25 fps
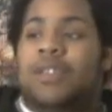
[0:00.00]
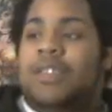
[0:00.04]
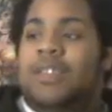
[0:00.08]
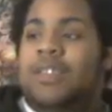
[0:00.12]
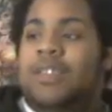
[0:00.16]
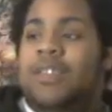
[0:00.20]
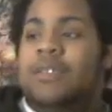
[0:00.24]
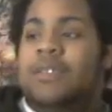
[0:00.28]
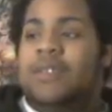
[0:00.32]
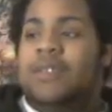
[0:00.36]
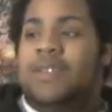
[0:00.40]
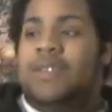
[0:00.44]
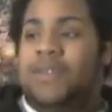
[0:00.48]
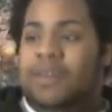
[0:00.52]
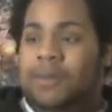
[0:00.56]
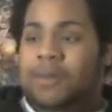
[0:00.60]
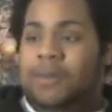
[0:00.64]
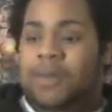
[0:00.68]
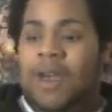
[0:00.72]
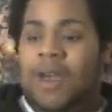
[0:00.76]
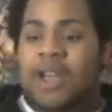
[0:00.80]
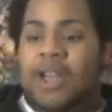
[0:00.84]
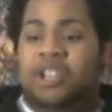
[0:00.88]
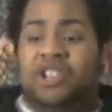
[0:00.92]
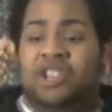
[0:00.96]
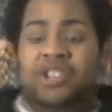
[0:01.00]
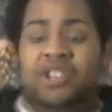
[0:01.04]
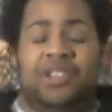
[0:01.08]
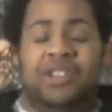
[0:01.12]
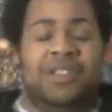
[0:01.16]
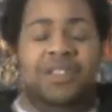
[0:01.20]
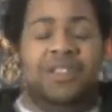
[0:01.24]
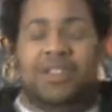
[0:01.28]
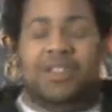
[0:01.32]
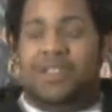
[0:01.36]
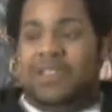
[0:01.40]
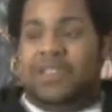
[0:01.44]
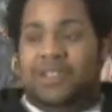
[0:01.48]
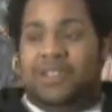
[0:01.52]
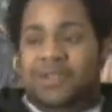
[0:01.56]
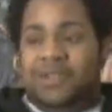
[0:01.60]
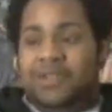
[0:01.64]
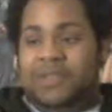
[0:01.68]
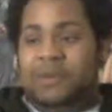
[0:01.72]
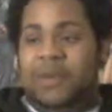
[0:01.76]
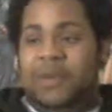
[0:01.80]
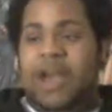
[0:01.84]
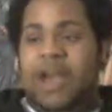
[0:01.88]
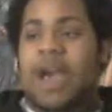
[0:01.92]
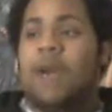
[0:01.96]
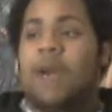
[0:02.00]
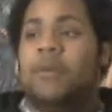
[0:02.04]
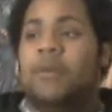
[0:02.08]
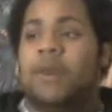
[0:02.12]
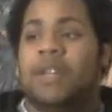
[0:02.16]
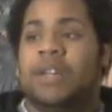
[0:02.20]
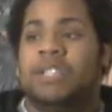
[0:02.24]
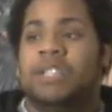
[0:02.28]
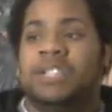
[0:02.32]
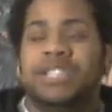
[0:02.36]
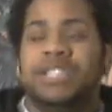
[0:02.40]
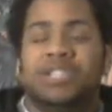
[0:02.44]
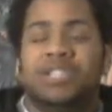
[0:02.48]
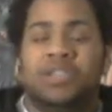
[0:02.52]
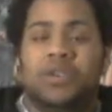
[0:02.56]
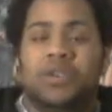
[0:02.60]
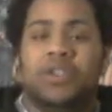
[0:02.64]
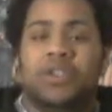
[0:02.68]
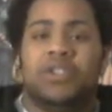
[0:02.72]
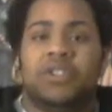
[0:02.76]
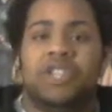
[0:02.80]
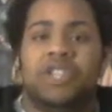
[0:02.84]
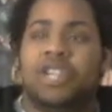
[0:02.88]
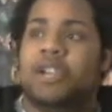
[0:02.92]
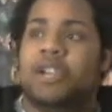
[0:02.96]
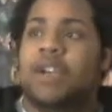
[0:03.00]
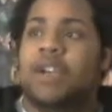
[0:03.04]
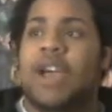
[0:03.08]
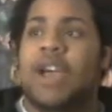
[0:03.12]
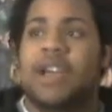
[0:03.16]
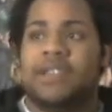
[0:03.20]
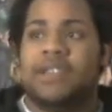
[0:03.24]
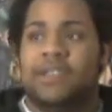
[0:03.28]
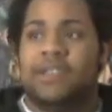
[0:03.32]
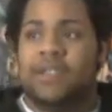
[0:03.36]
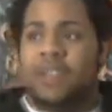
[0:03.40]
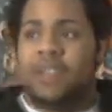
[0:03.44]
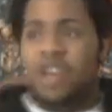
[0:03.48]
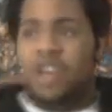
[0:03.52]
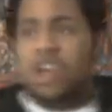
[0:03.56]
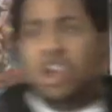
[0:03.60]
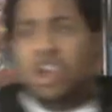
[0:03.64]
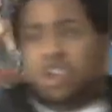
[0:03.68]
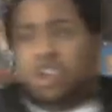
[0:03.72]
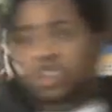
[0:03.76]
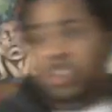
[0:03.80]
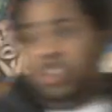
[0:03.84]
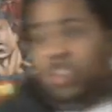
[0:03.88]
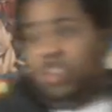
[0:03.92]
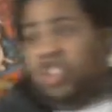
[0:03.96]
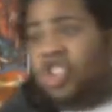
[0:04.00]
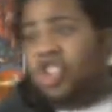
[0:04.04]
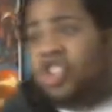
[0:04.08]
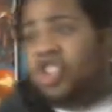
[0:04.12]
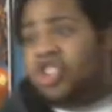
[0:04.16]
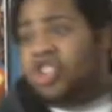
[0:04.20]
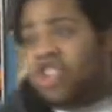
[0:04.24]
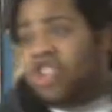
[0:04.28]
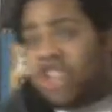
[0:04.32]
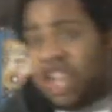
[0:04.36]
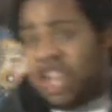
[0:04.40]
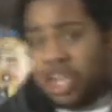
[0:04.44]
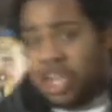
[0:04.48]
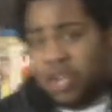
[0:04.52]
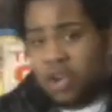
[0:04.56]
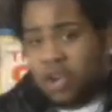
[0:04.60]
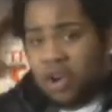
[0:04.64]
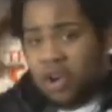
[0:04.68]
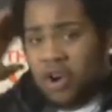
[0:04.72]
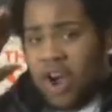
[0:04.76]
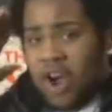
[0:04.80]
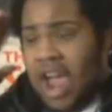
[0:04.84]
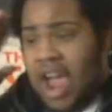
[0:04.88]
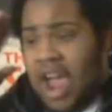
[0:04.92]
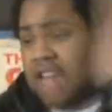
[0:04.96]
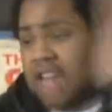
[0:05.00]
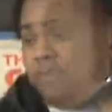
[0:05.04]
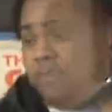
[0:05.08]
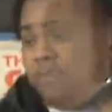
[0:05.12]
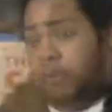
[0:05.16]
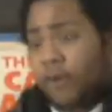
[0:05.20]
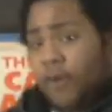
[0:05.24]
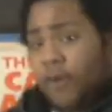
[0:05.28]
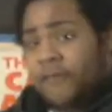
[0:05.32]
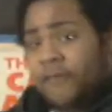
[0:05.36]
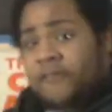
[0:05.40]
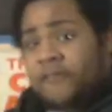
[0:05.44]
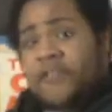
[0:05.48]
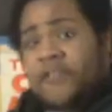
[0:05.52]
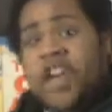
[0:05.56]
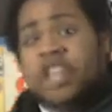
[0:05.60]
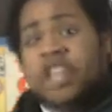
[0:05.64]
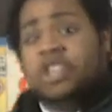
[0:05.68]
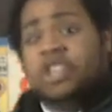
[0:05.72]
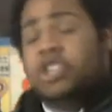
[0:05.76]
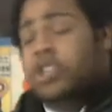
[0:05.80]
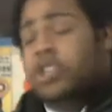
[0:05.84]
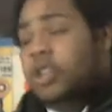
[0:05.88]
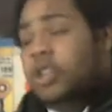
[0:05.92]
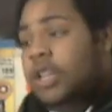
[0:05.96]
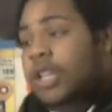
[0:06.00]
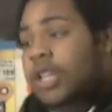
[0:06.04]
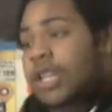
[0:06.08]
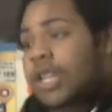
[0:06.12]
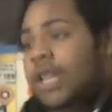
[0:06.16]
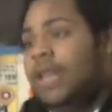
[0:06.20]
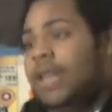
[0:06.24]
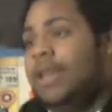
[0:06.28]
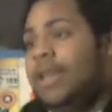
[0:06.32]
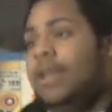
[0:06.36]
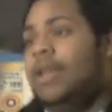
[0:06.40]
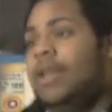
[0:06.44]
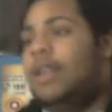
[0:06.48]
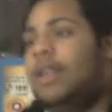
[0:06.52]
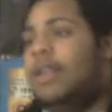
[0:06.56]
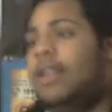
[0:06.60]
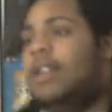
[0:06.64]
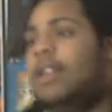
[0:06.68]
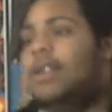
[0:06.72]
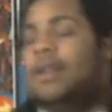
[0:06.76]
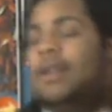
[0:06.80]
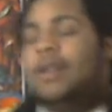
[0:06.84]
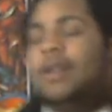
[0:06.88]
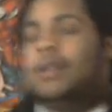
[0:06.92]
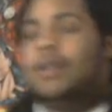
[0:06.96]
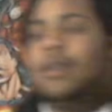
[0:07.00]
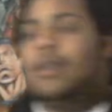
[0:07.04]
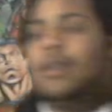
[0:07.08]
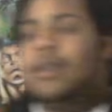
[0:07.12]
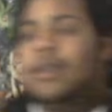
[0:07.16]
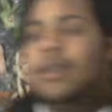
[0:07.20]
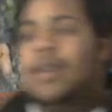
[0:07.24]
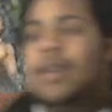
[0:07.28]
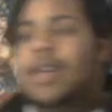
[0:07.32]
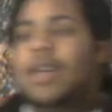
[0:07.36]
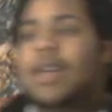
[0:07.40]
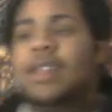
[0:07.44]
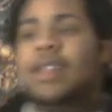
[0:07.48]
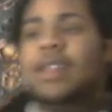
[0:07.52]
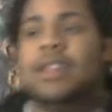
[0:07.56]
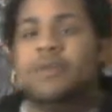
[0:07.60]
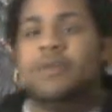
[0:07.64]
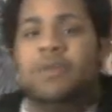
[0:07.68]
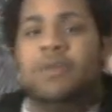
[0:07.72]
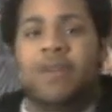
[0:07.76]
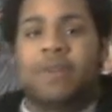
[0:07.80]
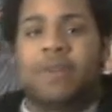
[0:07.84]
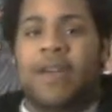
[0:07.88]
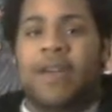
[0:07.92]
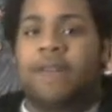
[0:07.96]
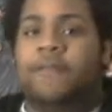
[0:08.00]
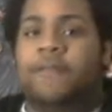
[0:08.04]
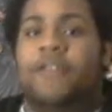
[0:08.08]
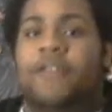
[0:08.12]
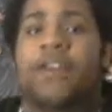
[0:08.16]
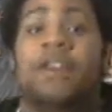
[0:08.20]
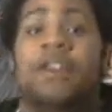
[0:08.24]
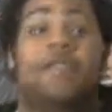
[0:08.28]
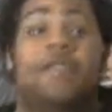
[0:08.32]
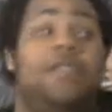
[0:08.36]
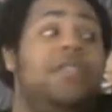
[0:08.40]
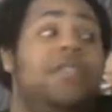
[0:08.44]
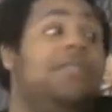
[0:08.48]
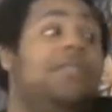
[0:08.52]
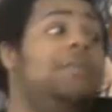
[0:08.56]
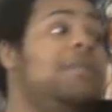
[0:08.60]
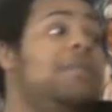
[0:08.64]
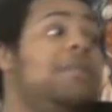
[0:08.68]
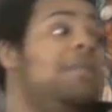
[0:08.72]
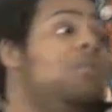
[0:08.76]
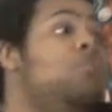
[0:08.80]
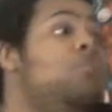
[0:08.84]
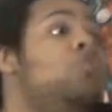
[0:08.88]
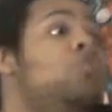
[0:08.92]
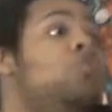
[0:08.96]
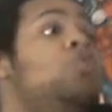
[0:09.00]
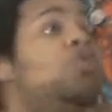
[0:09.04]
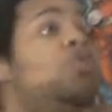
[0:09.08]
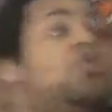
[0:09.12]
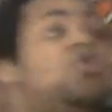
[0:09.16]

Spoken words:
Then you see some guy, there's some guy watching this girl shake her ass. He's like, she's shaking her ass professionally. And then we make fun of other people who